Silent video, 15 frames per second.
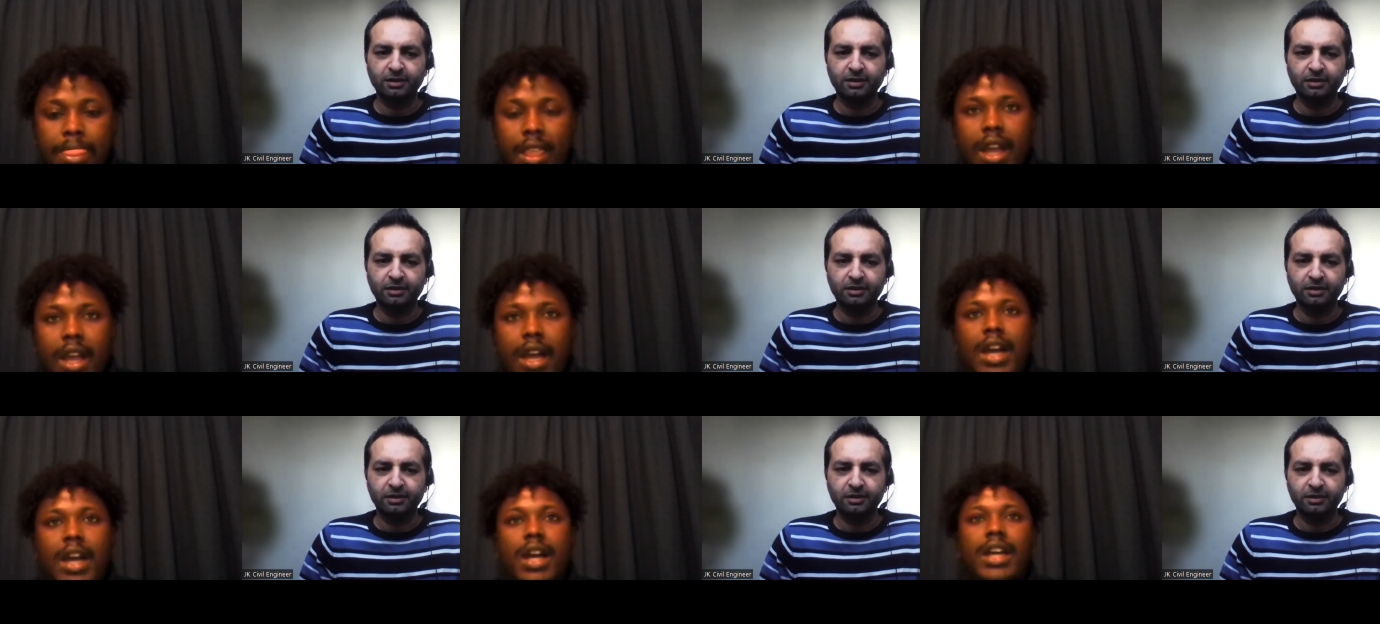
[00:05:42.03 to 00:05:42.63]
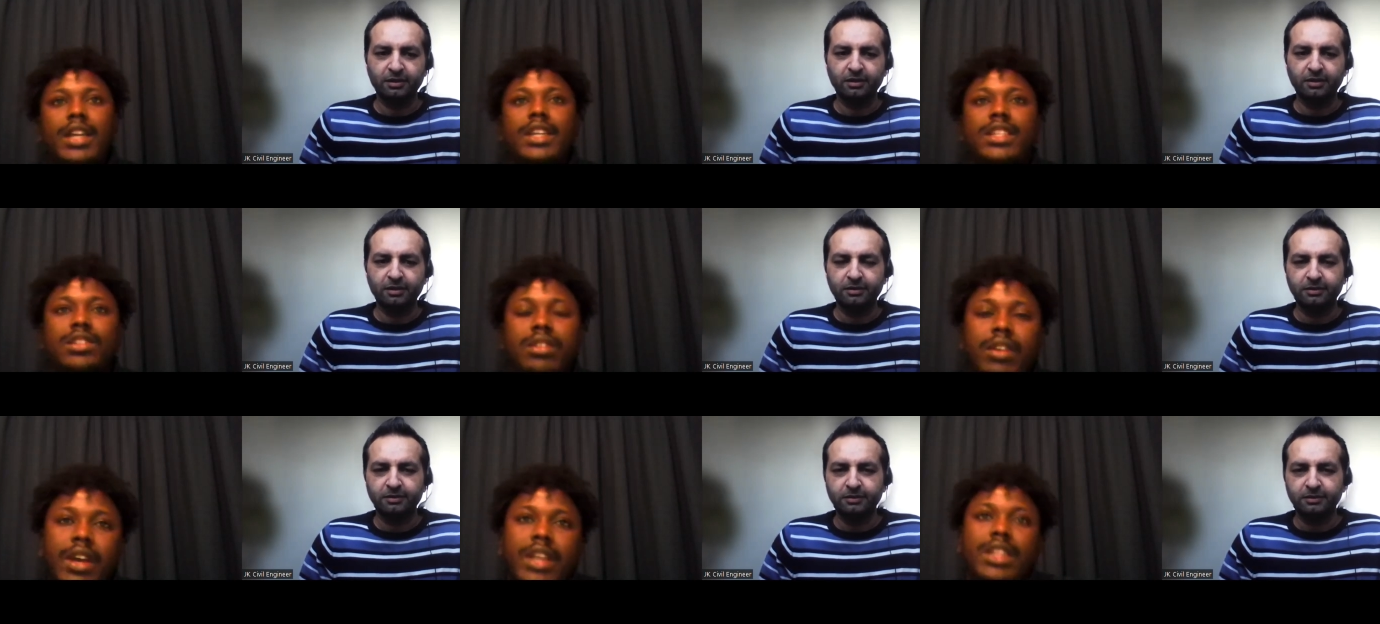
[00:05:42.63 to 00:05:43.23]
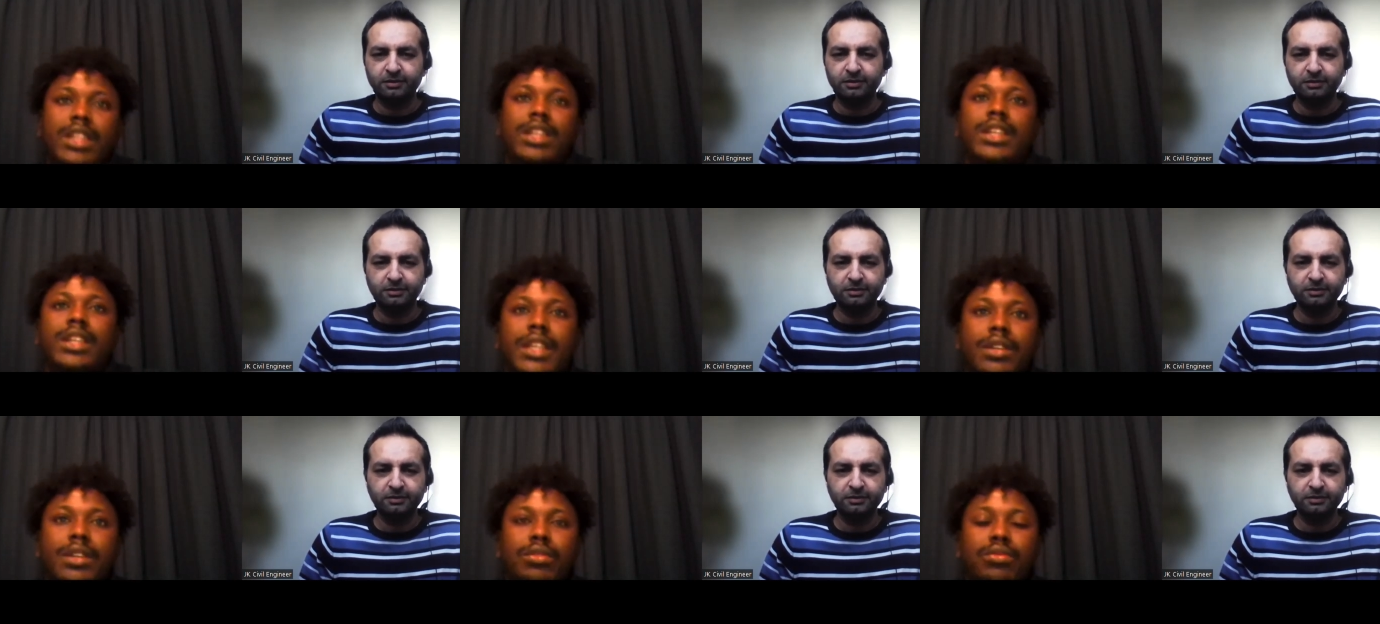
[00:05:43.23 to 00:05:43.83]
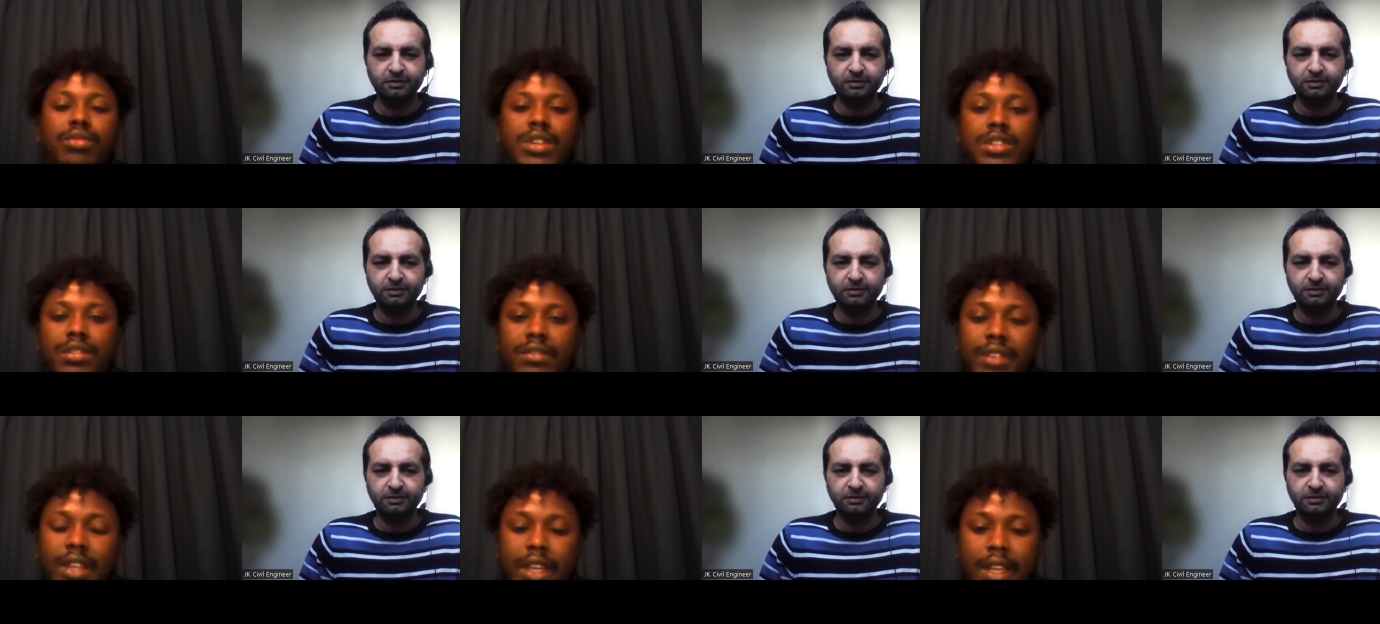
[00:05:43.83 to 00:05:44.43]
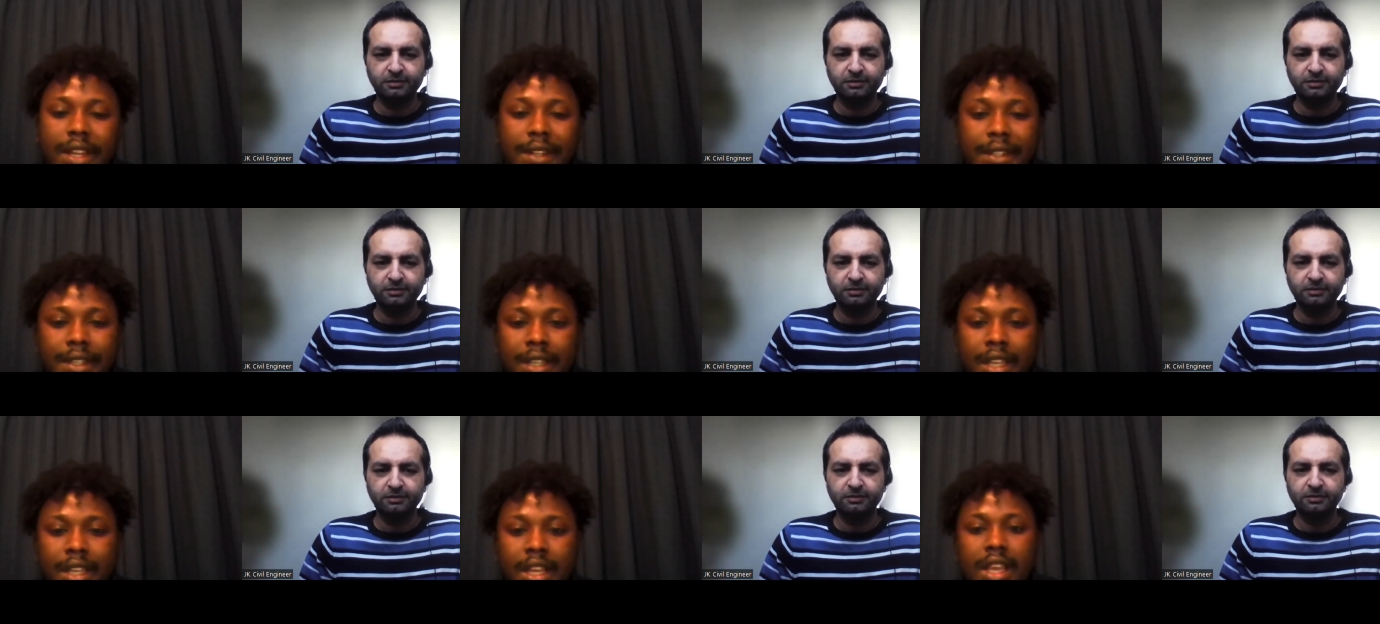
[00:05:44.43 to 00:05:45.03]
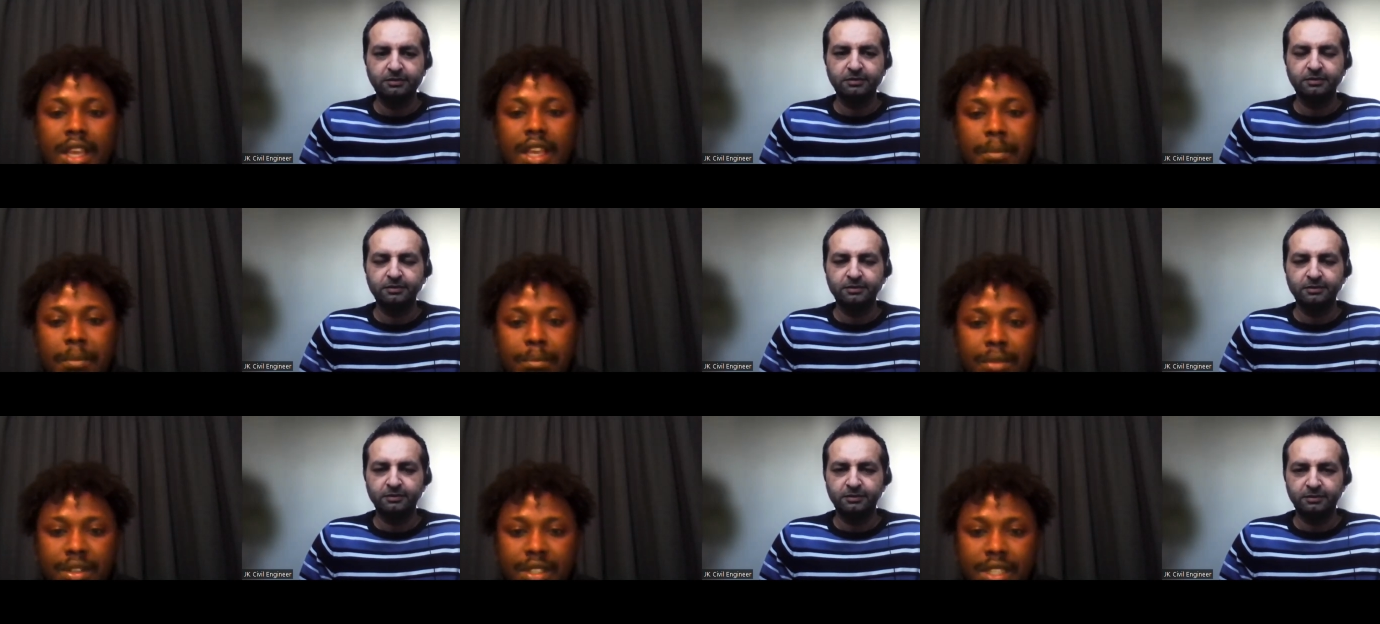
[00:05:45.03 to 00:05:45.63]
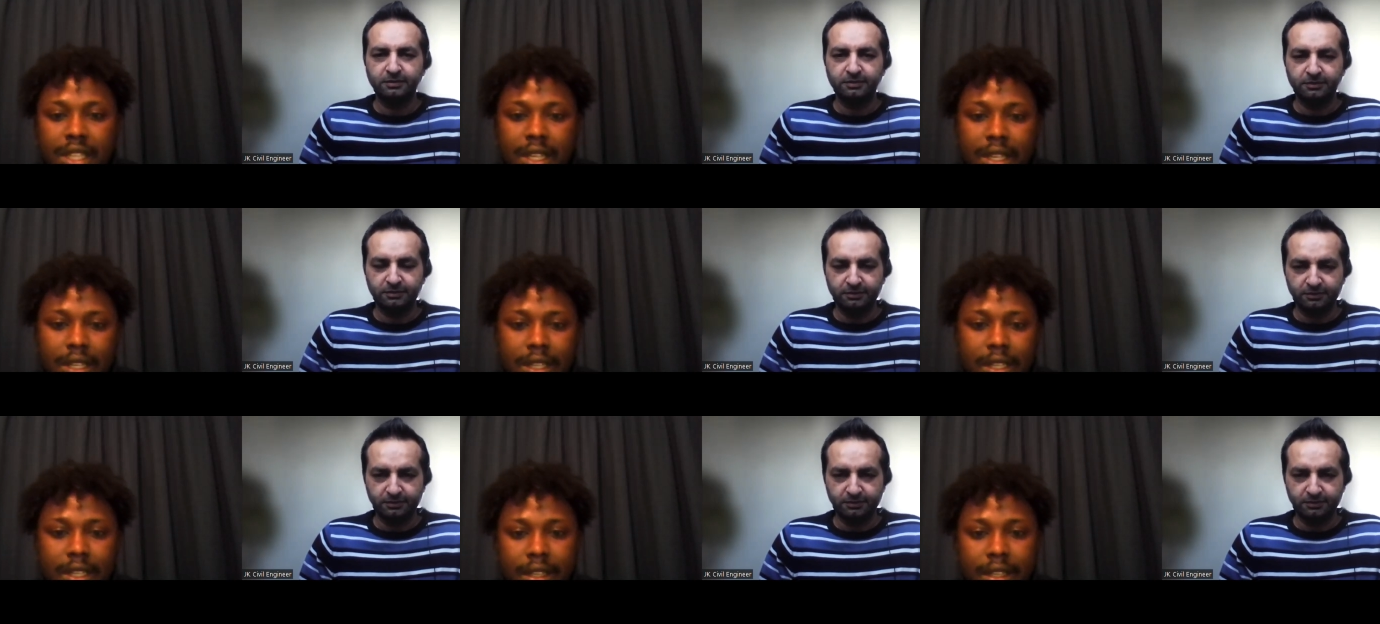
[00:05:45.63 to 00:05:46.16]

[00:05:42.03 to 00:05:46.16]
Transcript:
Speaker 1: Uh, it's located in west of England, in Bristol.